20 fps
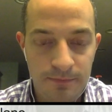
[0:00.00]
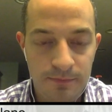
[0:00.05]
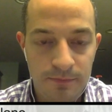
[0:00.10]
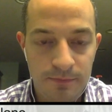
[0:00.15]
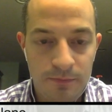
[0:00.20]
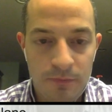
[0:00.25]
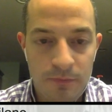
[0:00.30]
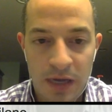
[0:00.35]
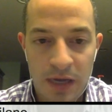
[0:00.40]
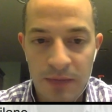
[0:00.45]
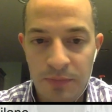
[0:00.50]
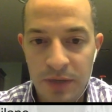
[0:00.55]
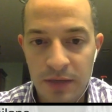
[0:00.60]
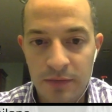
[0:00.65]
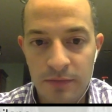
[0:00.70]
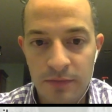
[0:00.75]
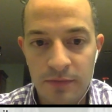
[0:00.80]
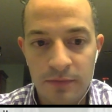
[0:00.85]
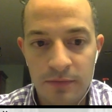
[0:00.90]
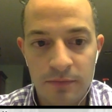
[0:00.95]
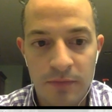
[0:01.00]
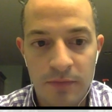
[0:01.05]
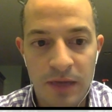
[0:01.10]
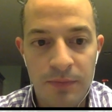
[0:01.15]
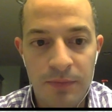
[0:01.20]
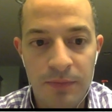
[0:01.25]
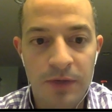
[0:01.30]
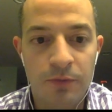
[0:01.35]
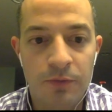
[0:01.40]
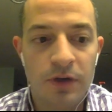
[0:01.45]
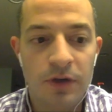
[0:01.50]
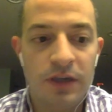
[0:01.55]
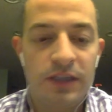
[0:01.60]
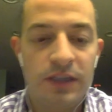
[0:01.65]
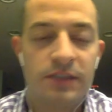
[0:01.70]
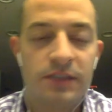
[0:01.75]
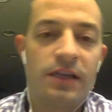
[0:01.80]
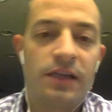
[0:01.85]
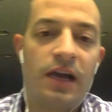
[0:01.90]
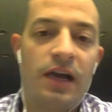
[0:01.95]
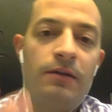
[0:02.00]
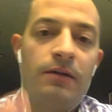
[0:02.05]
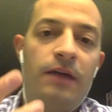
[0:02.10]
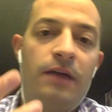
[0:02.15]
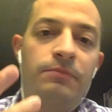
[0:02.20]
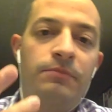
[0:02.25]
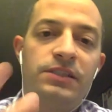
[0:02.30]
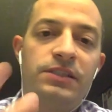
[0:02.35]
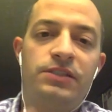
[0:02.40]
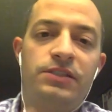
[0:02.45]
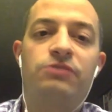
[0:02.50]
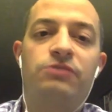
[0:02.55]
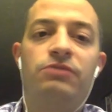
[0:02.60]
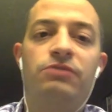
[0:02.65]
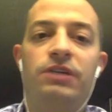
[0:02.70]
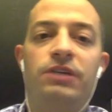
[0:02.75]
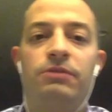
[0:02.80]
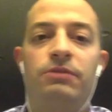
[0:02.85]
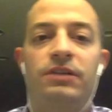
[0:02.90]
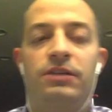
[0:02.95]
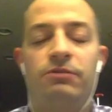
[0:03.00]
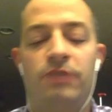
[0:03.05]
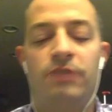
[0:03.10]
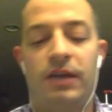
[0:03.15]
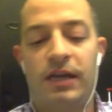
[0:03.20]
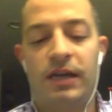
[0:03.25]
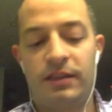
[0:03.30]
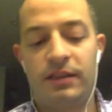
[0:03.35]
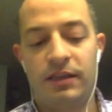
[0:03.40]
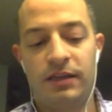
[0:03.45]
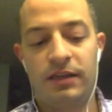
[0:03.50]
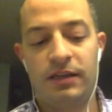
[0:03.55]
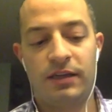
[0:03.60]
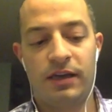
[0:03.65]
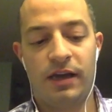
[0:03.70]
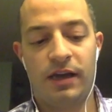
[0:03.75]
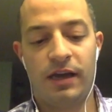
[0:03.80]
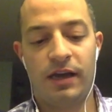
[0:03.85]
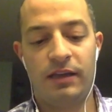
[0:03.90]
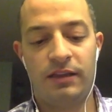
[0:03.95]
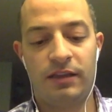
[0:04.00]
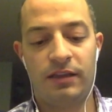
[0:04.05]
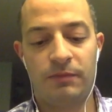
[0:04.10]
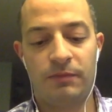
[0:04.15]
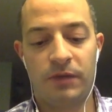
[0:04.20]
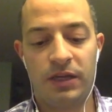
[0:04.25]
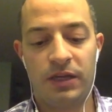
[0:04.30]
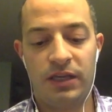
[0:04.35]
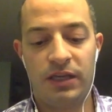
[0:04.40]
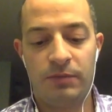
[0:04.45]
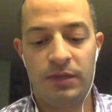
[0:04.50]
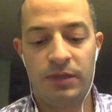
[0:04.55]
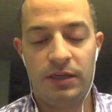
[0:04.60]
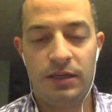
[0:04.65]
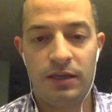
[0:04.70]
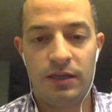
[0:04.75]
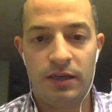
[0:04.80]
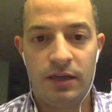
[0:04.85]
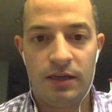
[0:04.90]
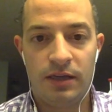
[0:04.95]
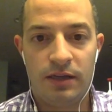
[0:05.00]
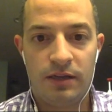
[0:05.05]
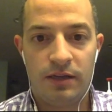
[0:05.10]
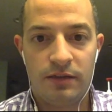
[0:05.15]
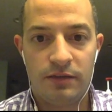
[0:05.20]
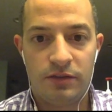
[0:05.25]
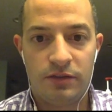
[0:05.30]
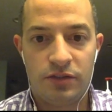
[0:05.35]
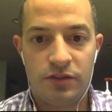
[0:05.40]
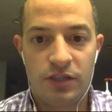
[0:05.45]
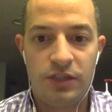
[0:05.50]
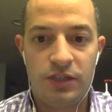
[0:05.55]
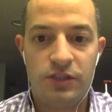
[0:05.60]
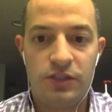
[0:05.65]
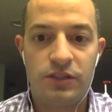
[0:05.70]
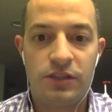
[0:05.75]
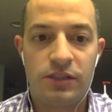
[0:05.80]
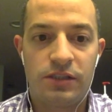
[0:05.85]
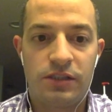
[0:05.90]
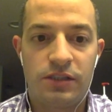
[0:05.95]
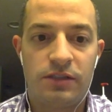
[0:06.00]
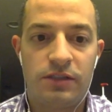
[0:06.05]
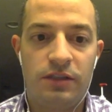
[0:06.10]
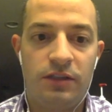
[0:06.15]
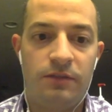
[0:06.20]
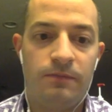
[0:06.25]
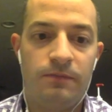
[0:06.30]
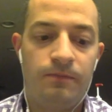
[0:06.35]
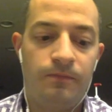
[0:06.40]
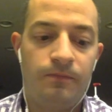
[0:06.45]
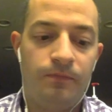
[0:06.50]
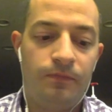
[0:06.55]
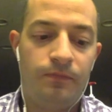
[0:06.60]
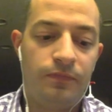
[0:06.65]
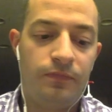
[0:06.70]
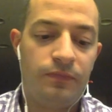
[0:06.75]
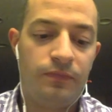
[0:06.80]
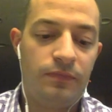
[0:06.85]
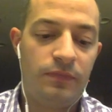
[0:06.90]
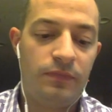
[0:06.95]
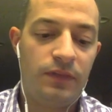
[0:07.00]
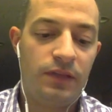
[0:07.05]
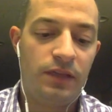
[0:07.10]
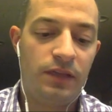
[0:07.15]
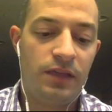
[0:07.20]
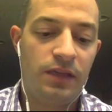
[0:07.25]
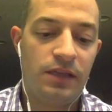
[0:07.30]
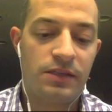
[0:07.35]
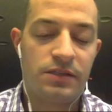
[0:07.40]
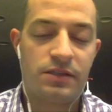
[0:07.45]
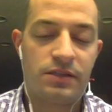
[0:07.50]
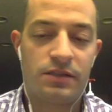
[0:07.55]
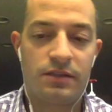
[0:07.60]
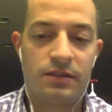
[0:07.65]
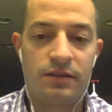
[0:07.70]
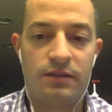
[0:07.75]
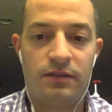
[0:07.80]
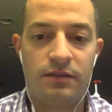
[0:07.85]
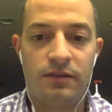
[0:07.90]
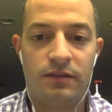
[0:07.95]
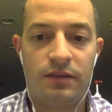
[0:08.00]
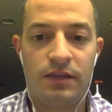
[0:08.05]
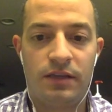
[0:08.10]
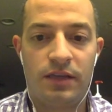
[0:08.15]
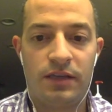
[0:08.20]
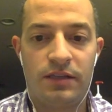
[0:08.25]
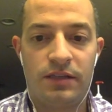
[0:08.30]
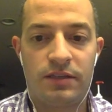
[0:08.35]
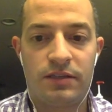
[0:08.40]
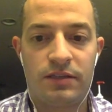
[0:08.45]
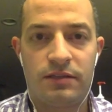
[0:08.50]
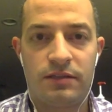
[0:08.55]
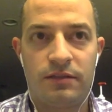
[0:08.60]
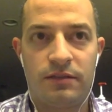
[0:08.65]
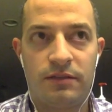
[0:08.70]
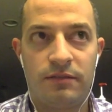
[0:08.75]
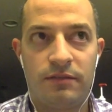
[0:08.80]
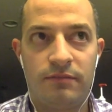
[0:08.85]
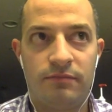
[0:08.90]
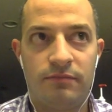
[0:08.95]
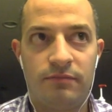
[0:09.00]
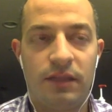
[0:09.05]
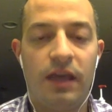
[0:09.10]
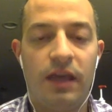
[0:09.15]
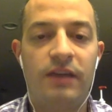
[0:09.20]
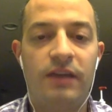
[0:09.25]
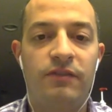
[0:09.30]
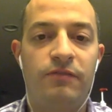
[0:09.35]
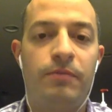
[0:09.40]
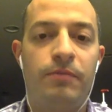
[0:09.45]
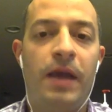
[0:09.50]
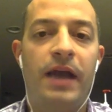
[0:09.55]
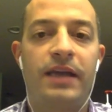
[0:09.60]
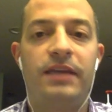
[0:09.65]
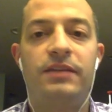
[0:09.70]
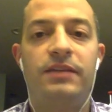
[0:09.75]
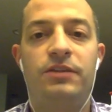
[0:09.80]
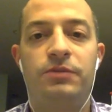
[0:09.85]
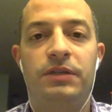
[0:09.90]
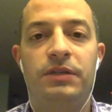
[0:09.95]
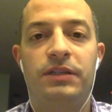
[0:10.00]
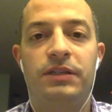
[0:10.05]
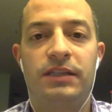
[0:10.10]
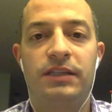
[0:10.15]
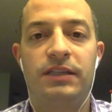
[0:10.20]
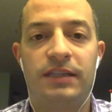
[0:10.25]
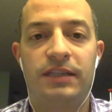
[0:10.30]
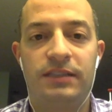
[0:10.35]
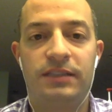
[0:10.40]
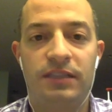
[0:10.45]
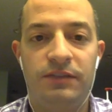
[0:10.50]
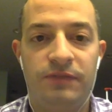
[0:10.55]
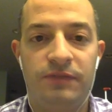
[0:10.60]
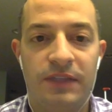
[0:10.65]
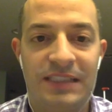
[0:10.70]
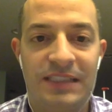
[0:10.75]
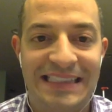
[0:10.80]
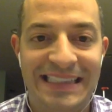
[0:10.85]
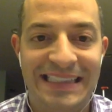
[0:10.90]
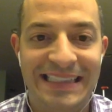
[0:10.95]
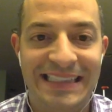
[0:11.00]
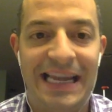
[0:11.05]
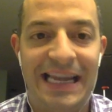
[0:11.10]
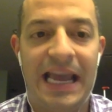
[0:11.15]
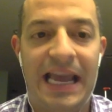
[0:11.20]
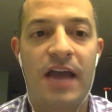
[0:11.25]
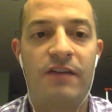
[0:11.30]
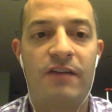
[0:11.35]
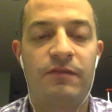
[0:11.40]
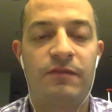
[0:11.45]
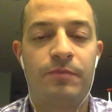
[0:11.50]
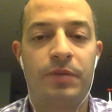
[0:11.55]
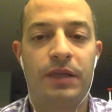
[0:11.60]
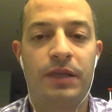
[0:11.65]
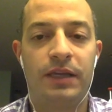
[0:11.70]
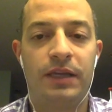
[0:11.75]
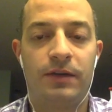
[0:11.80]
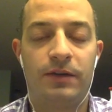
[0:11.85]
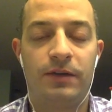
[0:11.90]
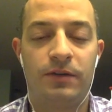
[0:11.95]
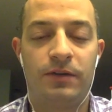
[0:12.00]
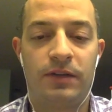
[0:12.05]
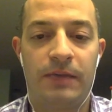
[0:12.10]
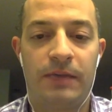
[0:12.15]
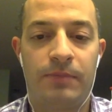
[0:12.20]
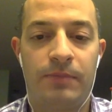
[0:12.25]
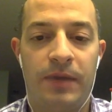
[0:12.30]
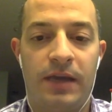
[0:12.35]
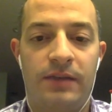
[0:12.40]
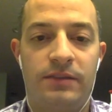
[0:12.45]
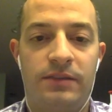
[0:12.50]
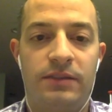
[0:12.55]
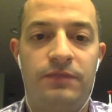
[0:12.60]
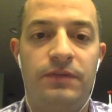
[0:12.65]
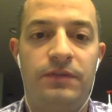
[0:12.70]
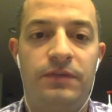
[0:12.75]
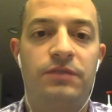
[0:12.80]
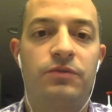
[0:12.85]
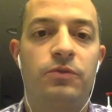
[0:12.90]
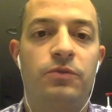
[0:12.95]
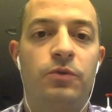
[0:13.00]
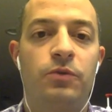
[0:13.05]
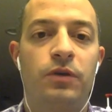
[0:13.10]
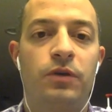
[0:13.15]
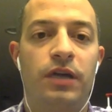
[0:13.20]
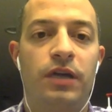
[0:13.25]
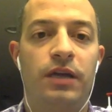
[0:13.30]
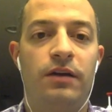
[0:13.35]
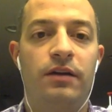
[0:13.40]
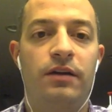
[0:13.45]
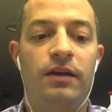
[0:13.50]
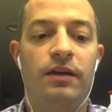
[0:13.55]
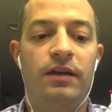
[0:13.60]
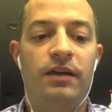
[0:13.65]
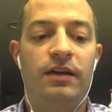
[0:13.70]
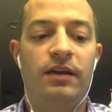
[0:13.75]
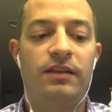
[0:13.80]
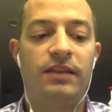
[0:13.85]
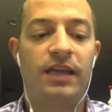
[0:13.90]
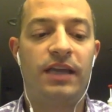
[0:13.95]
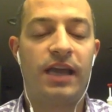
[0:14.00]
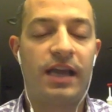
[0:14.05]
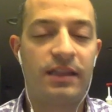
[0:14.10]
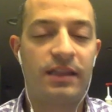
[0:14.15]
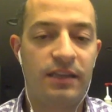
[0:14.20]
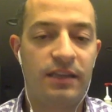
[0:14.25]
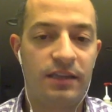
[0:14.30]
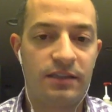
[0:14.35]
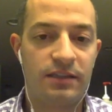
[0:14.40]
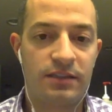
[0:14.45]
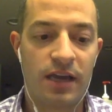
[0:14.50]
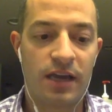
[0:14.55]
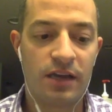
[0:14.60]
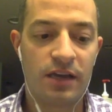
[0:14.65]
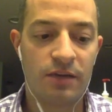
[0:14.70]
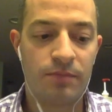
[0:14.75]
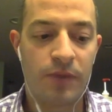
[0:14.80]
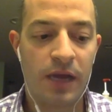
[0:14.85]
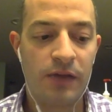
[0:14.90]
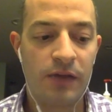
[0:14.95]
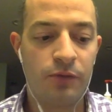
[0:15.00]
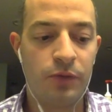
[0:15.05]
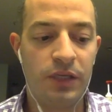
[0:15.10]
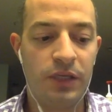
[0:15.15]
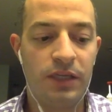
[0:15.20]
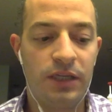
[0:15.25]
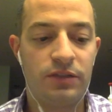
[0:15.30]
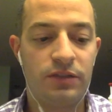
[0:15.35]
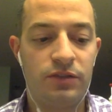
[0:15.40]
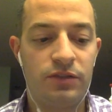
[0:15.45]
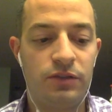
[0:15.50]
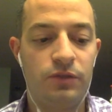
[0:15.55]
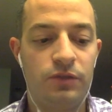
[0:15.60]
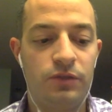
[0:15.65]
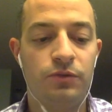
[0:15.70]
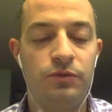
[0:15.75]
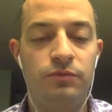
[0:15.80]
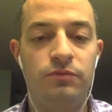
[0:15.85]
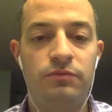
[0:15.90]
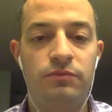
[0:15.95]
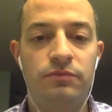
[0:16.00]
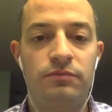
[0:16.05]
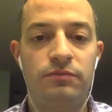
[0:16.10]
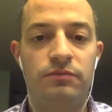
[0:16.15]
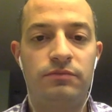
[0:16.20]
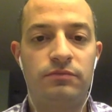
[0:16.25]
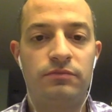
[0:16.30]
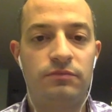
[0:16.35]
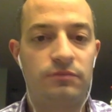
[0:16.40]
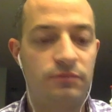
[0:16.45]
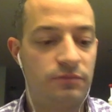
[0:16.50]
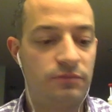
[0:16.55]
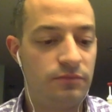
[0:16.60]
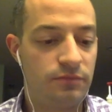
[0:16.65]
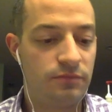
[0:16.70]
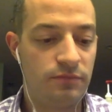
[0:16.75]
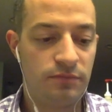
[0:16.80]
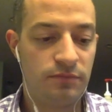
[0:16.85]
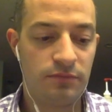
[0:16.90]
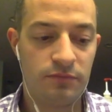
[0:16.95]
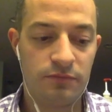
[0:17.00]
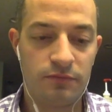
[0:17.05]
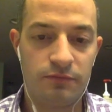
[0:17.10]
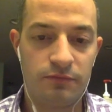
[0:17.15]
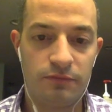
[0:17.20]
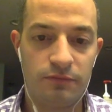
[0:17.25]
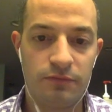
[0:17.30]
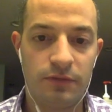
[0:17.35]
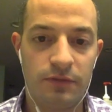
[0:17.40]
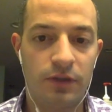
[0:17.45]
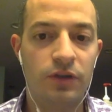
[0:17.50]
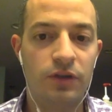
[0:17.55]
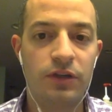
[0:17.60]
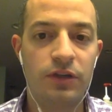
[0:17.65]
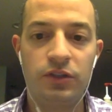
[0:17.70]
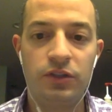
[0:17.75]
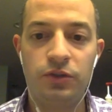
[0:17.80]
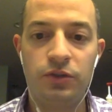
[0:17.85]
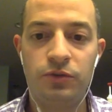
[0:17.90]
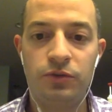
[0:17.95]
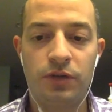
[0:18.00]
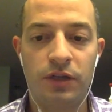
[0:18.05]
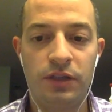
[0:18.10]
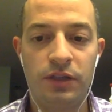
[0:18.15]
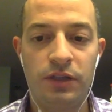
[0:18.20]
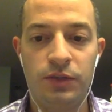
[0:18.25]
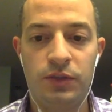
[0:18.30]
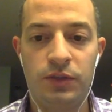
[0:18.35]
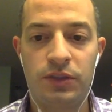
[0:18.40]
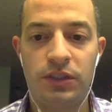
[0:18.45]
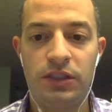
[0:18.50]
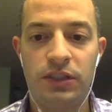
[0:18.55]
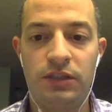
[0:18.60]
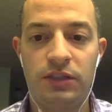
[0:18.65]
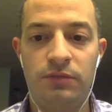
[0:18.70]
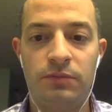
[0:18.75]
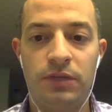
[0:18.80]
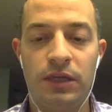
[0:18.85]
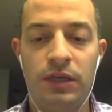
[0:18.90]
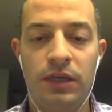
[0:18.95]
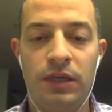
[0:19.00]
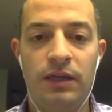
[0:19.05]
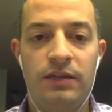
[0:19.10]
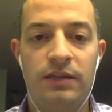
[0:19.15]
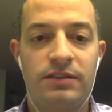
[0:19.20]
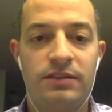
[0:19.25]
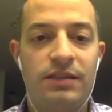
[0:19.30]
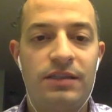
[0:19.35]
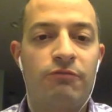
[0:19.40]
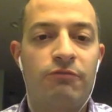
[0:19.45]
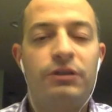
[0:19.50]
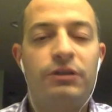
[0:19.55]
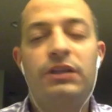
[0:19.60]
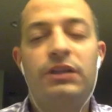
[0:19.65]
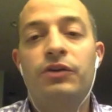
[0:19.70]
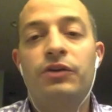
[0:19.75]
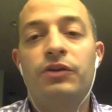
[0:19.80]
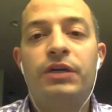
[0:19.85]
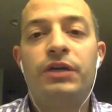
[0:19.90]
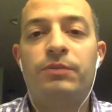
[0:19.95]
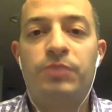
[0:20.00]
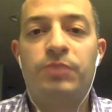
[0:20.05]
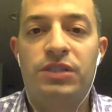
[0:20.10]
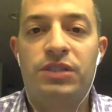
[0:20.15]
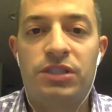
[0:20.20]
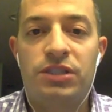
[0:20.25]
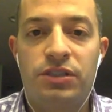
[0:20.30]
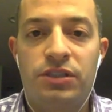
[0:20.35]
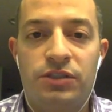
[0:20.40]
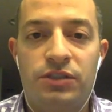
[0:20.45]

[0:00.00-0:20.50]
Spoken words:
My big worry is I'm disagreeing with you, right? I think Miami changes its scheme, gets life back into it that defense didn't have playing under that past defensive coordinator. They had the entire bye week to learn a new scheme. It's not relearning positions,